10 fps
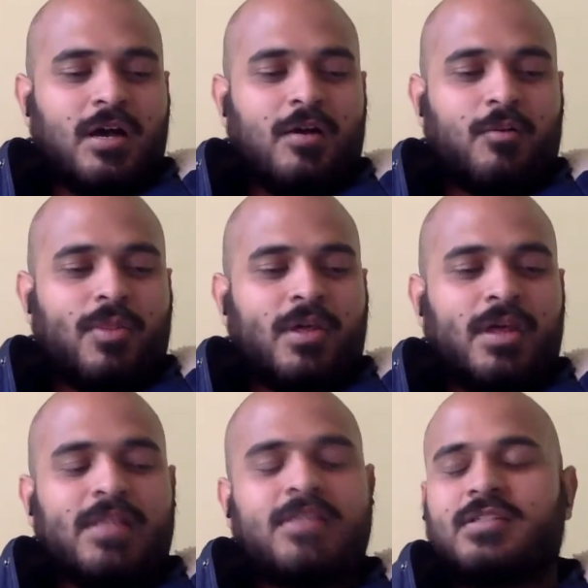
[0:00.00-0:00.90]
whether
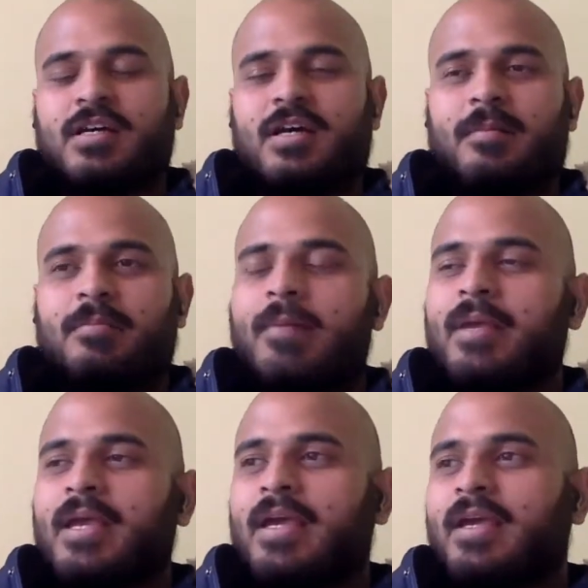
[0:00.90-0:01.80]
it's
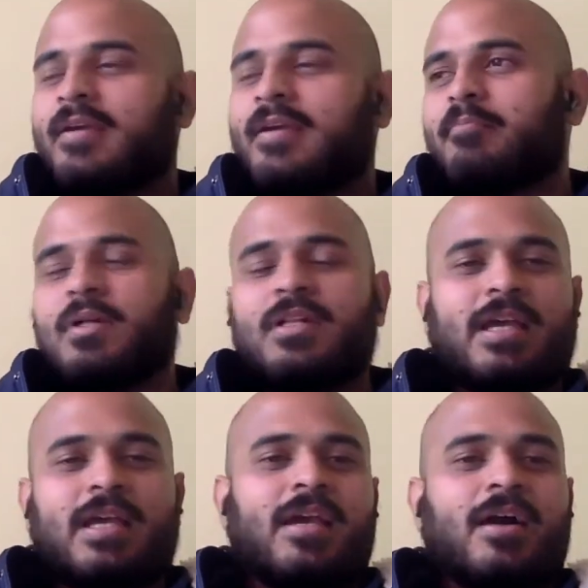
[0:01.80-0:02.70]
plumbing,
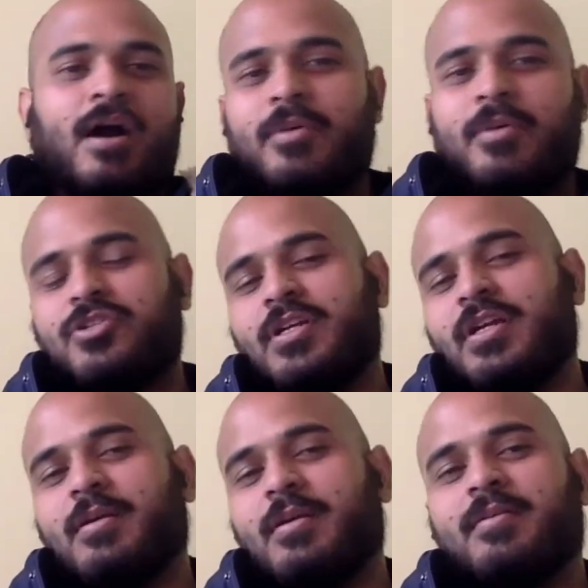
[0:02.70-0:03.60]
building,
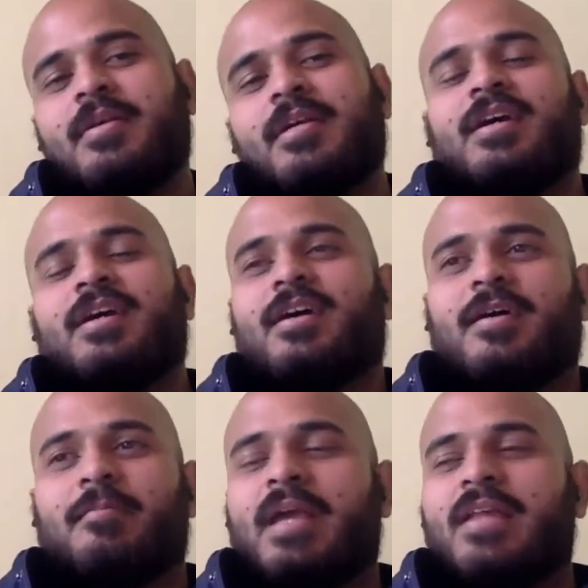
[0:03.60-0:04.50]
carpentry,
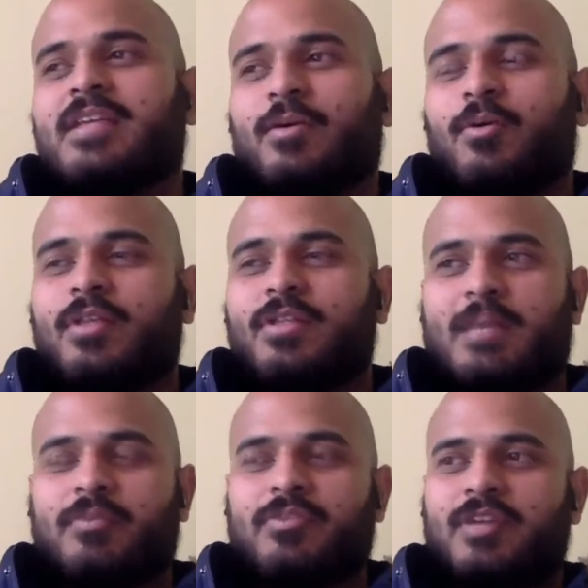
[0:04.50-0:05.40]
painting, all that type
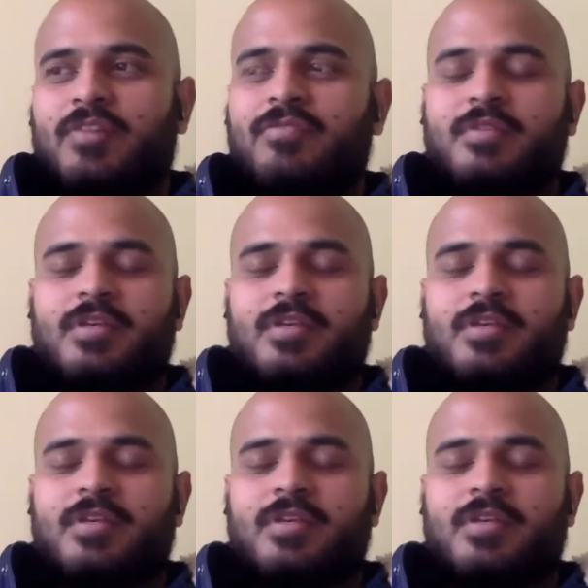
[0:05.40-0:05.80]
of stuff.